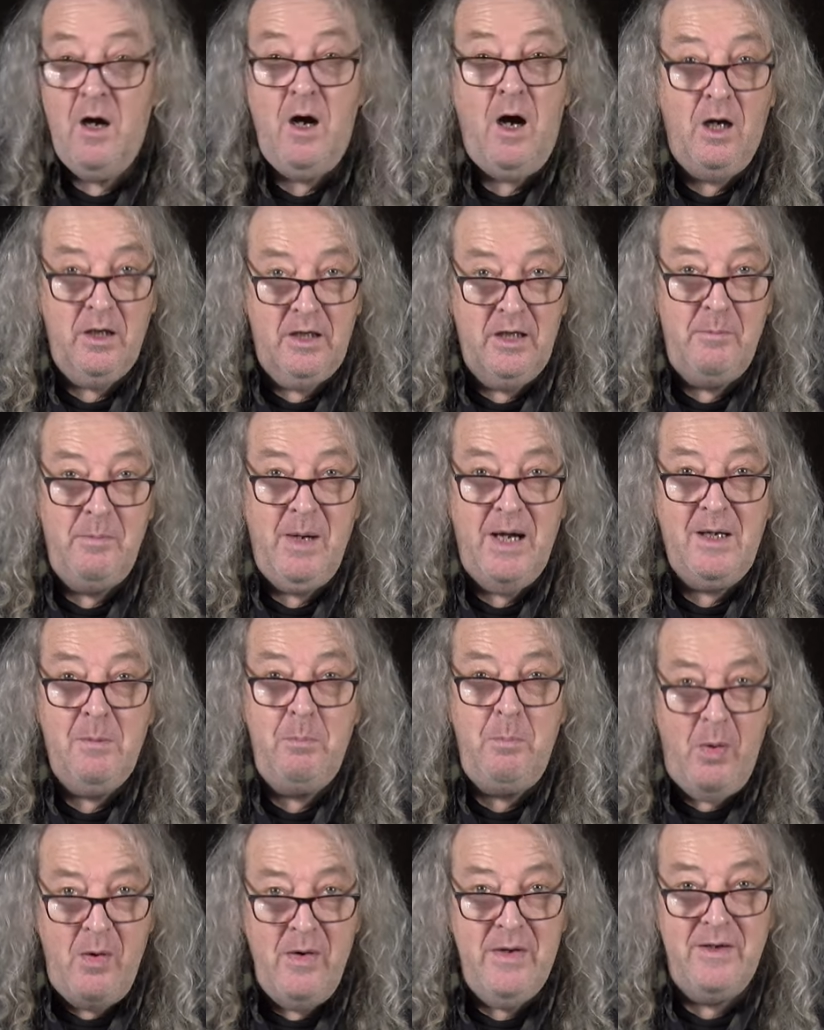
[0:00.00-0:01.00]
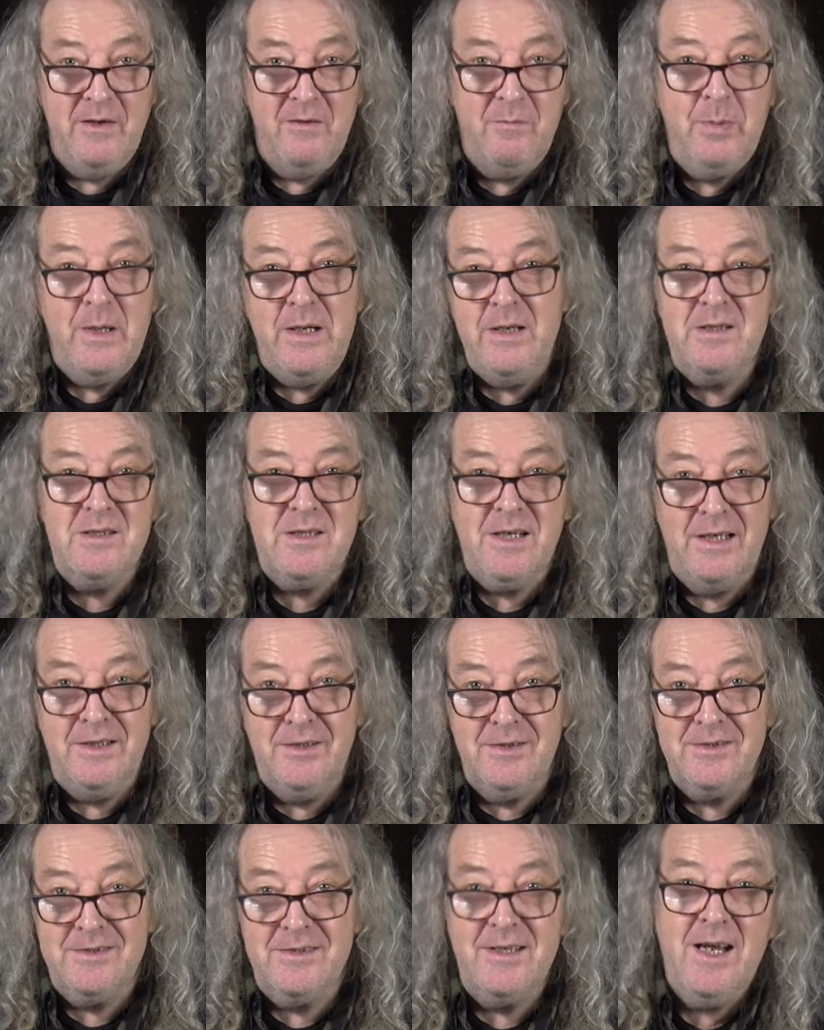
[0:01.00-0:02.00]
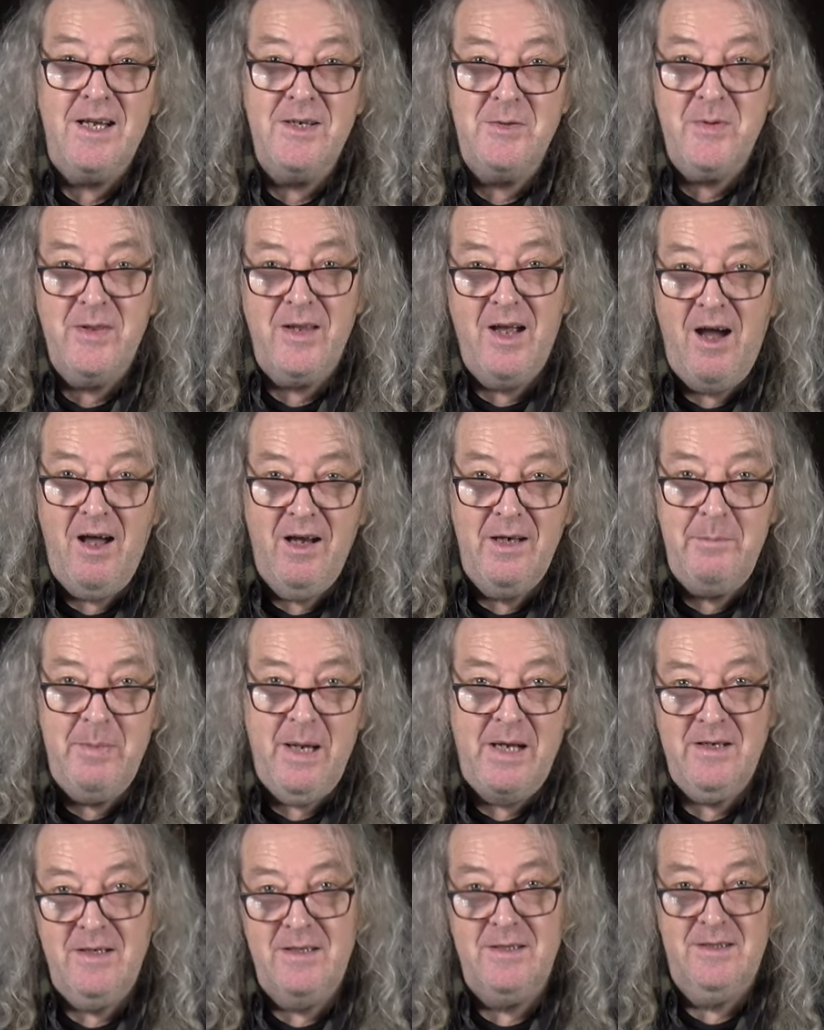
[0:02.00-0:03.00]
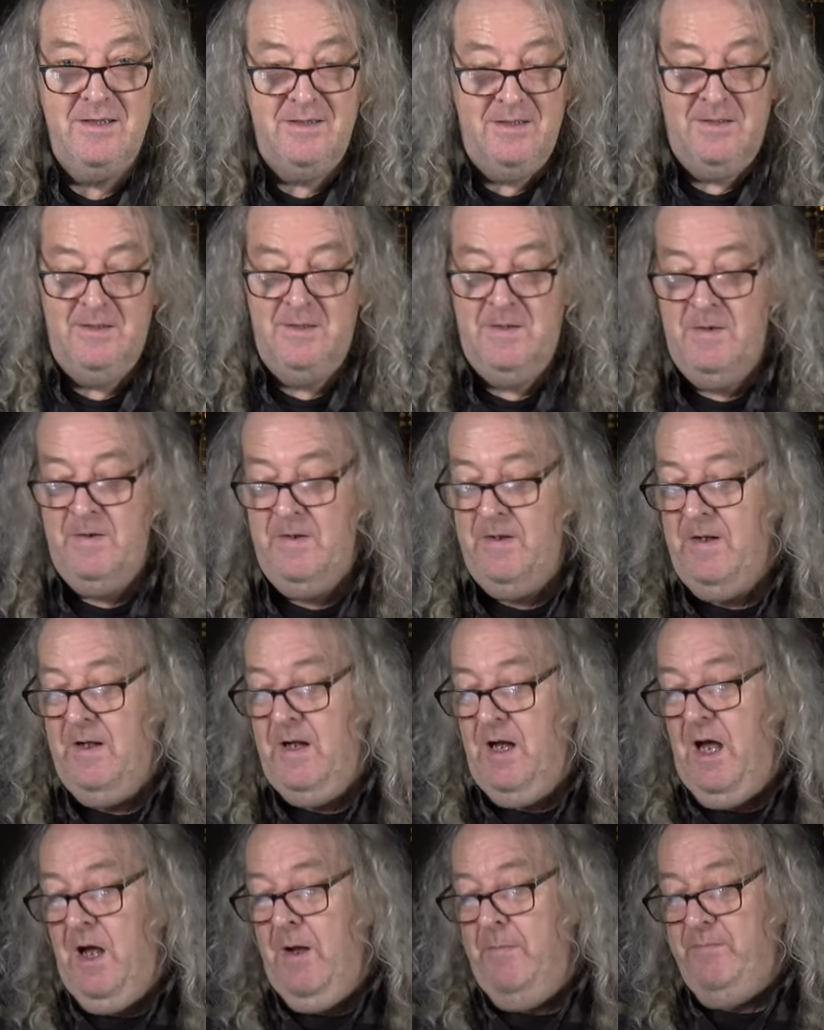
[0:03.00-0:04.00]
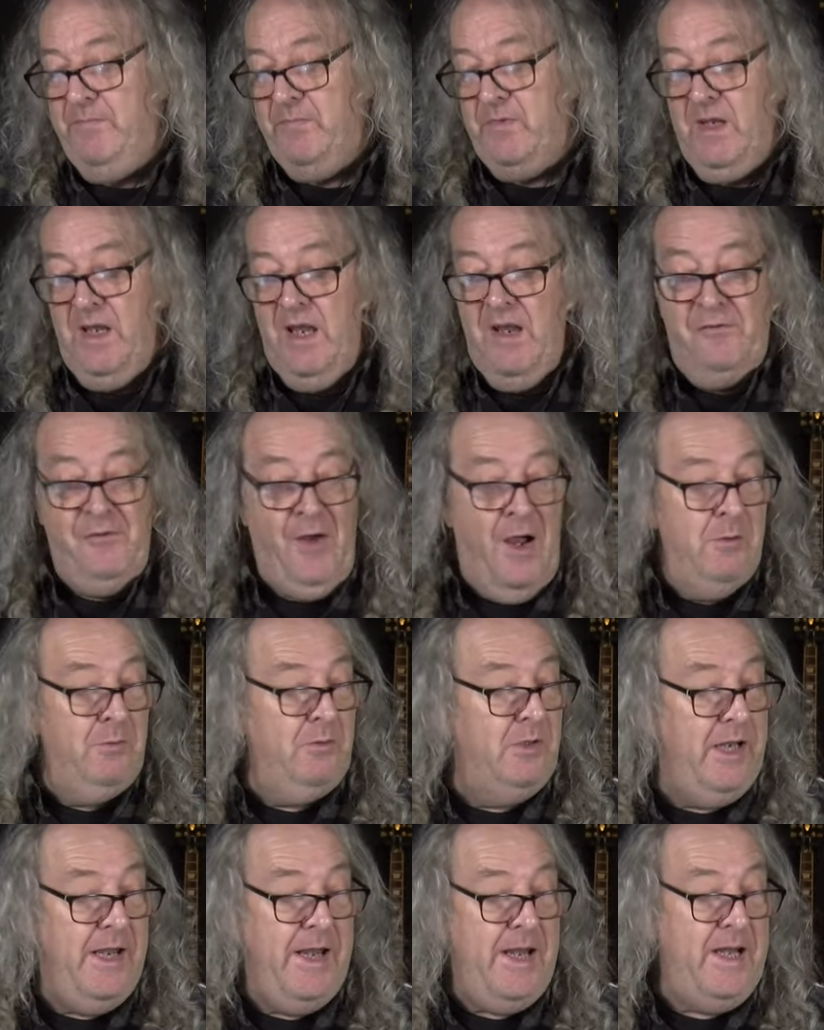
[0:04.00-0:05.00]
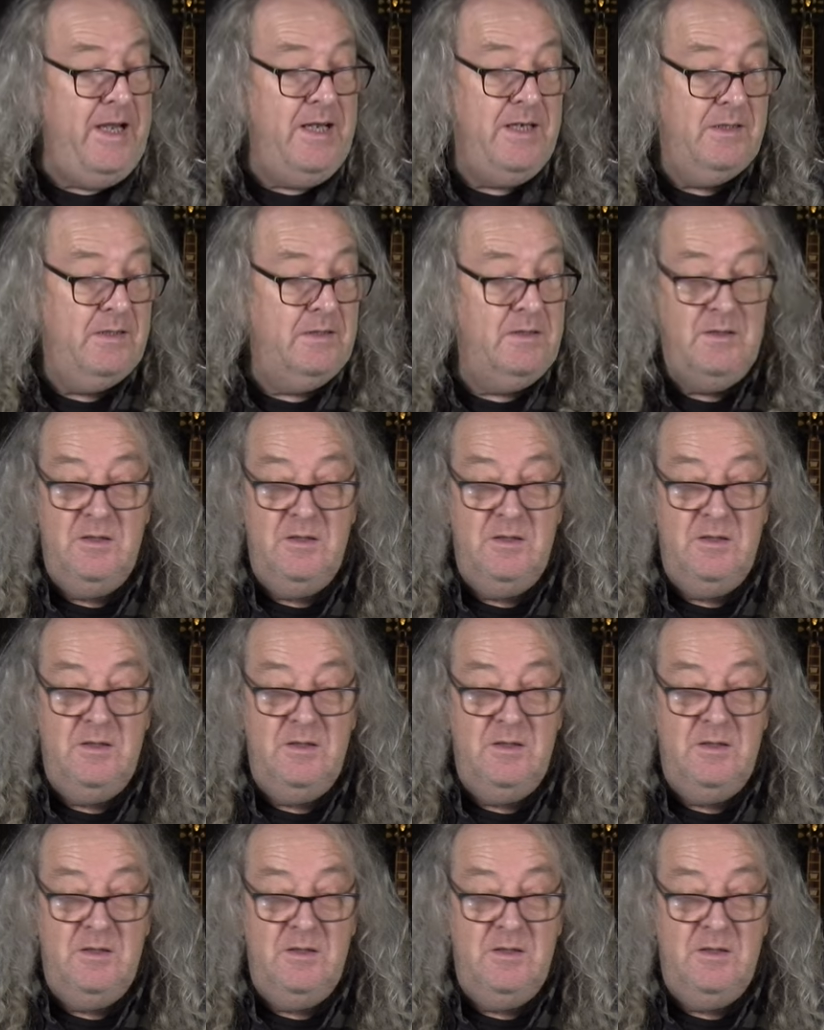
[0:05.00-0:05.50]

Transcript: I'm going to make a point of being seen on stage with the Harley Benton. Um, if only